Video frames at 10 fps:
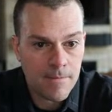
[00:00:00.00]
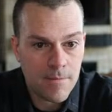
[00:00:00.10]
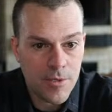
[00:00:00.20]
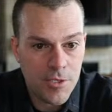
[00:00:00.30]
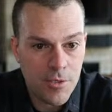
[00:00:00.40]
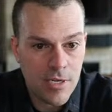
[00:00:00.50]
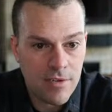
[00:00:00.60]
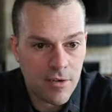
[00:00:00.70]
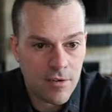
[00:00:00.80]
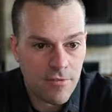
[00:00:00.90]
We do
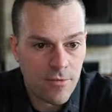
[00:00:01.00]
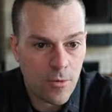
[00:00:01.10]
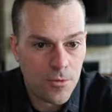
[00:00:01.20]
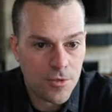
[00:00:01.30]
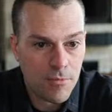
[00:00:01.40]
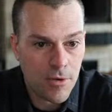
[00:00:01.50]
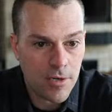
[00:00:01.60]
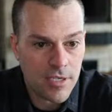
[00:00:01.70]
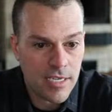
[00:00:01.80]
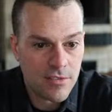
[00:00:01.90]
have our folder
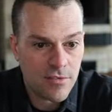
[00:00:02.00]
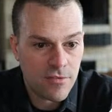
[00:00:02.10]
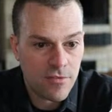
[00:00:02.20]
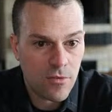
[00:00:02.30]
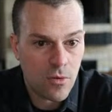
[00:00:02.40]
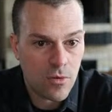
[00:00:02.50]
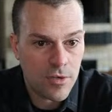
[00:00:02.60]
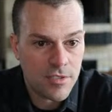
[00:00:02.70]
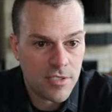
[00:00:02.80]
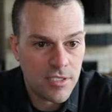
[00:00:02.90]
marked as
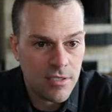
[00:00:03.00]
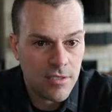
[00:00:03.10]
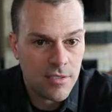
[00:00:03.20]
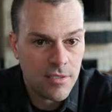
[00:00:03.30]
fluorescent,